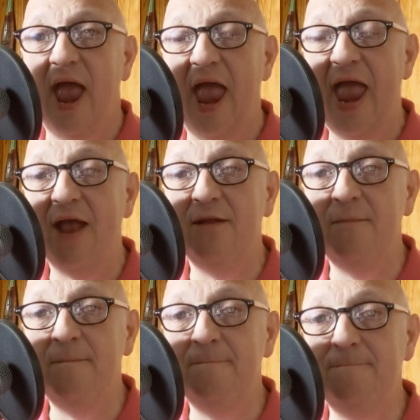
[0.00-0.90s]
And
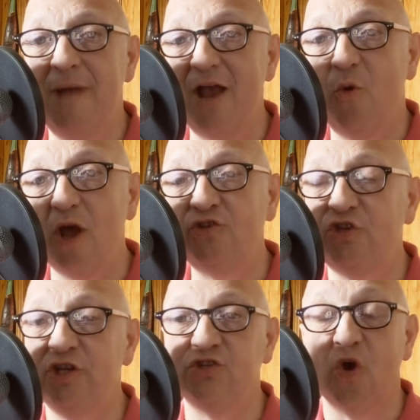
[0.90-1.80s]
my
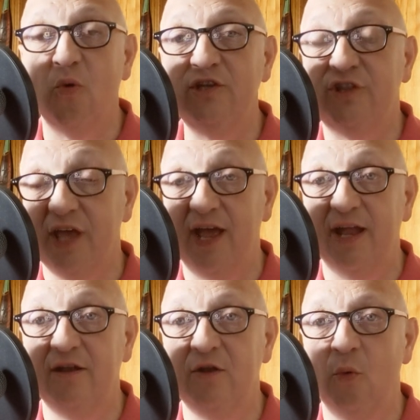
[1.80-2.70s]
question is always
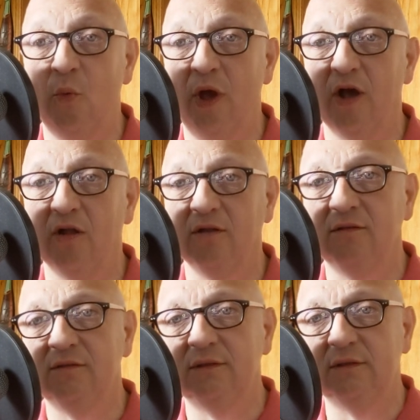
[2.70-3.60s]
then, well,
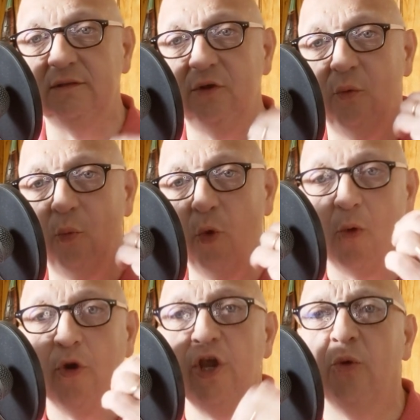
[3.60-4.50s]
what
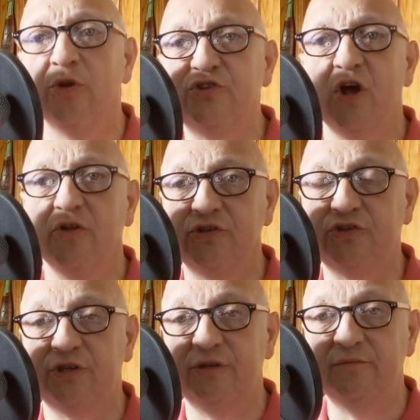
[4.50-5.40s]
were your
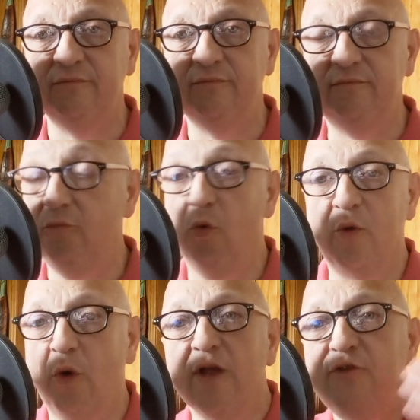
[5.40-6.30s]
results?
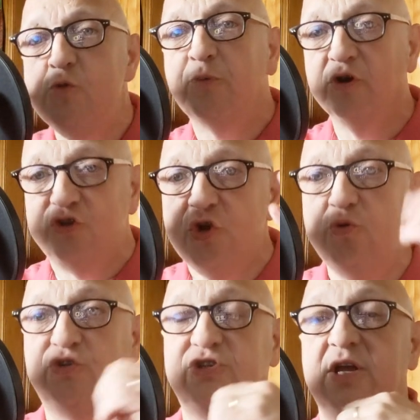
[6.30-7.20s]
What have you
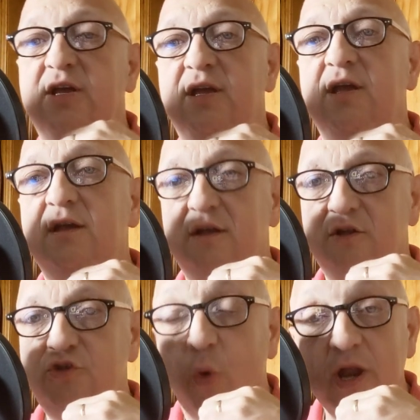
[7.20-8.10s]
produced?
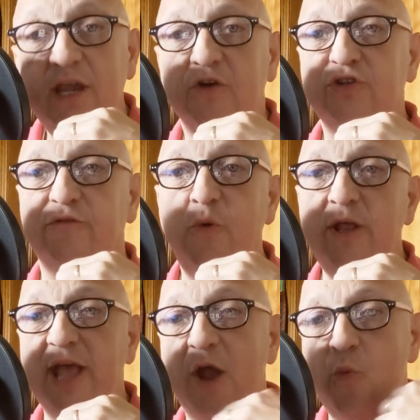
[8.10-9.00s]
20 years of doing
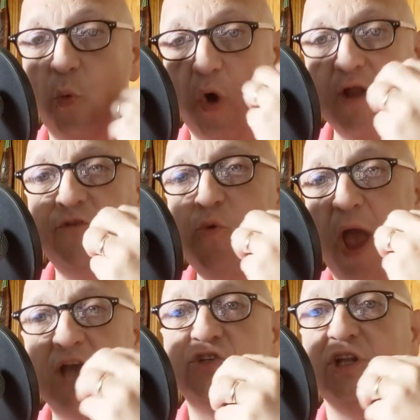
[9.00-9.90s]
that, what have you
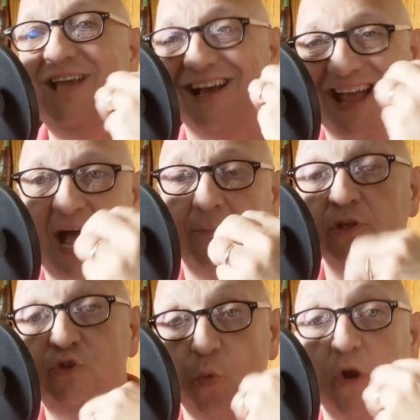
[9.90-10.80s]
actually
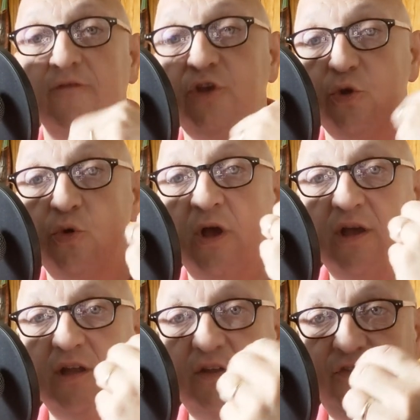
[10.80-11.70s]
accomplished? What have you
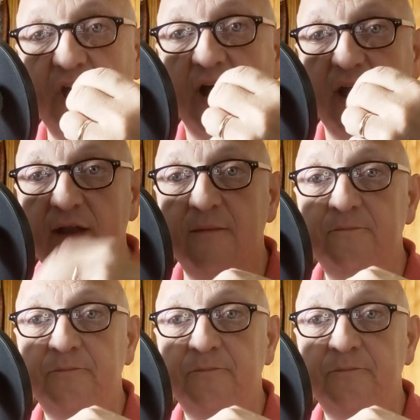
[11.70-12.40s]
done?